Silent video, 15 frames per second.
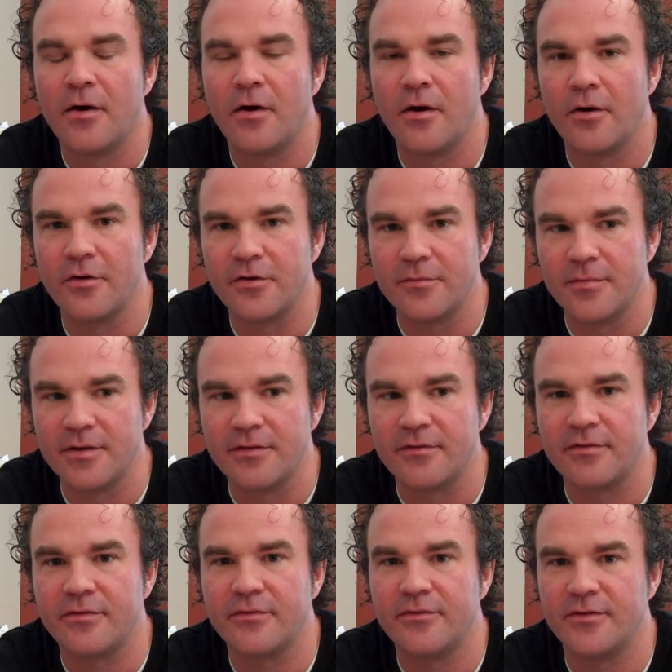
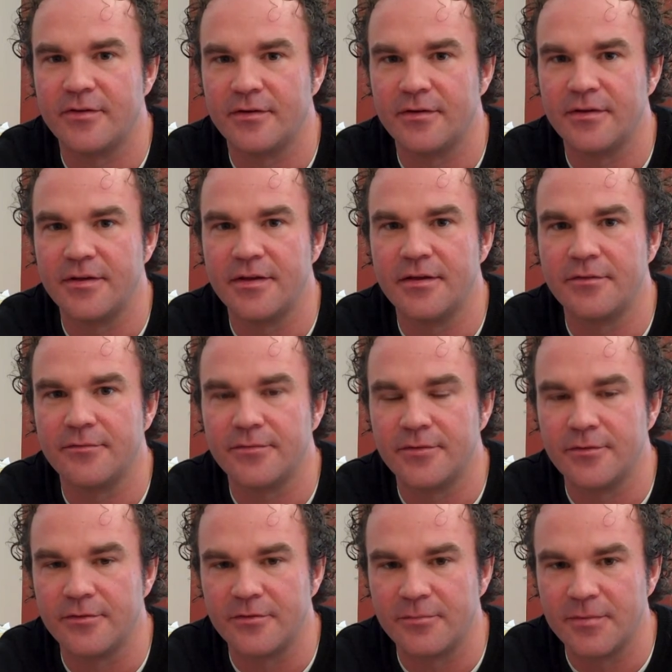arguments, to
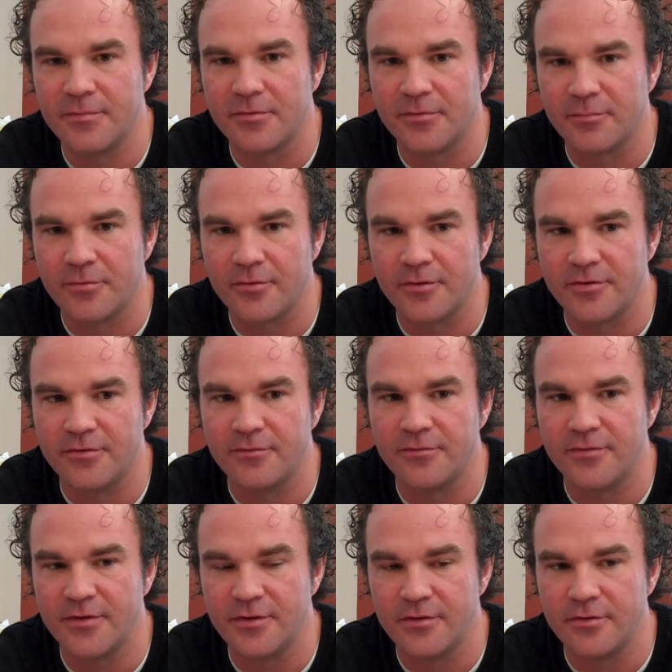influence people's points of
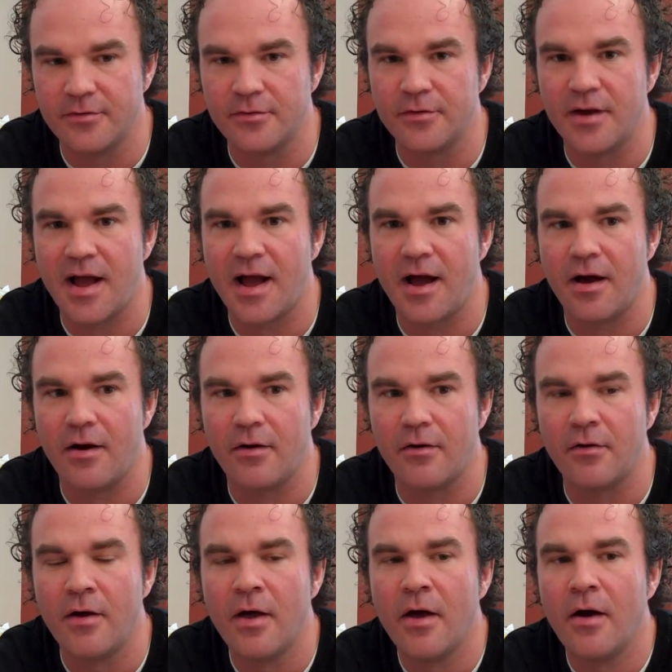view,
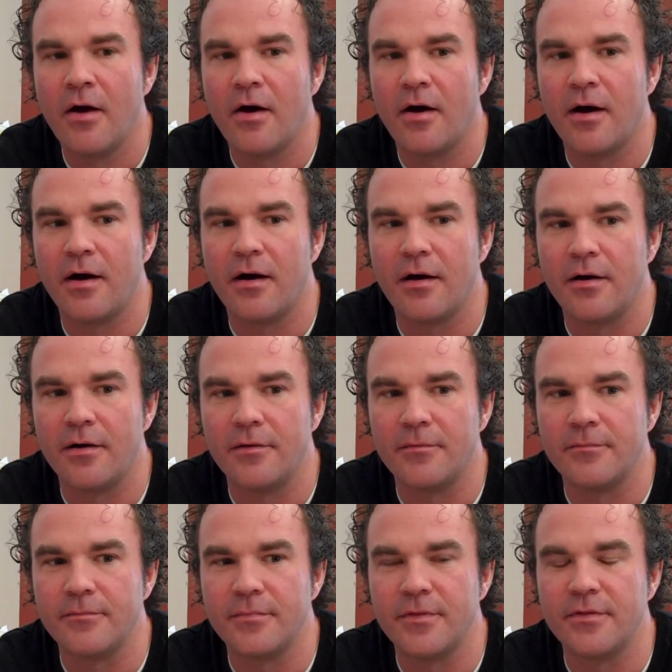how
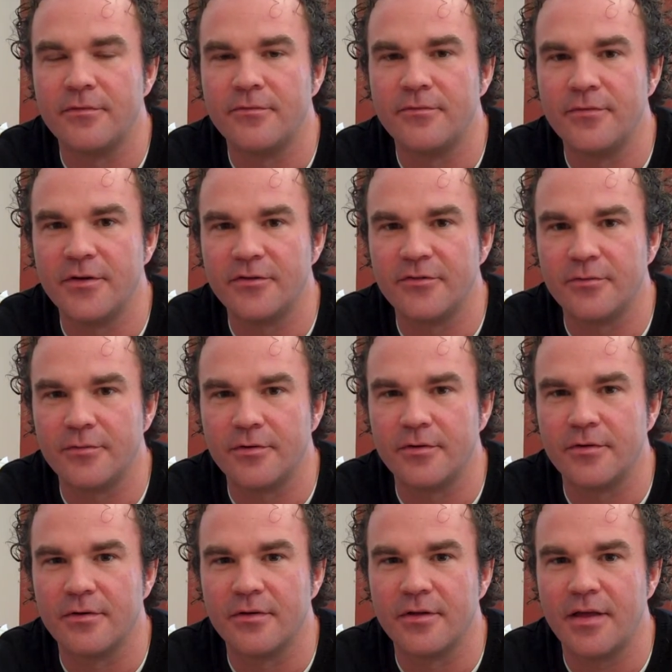the
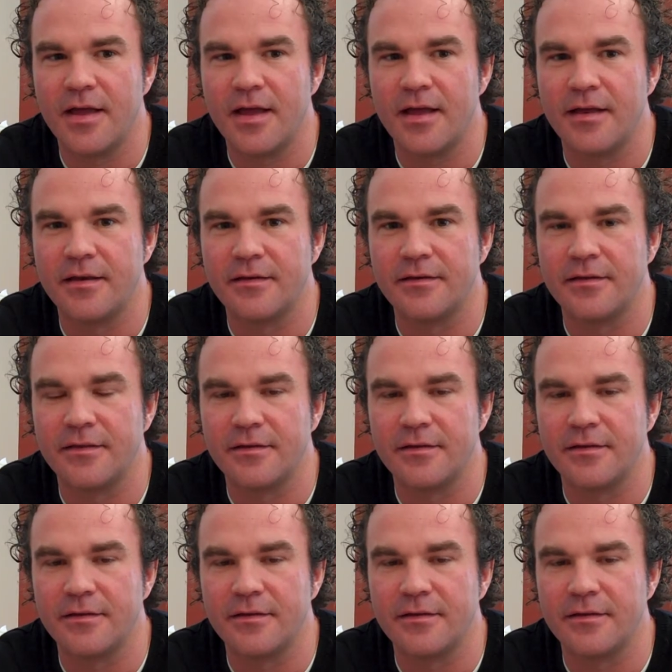visual and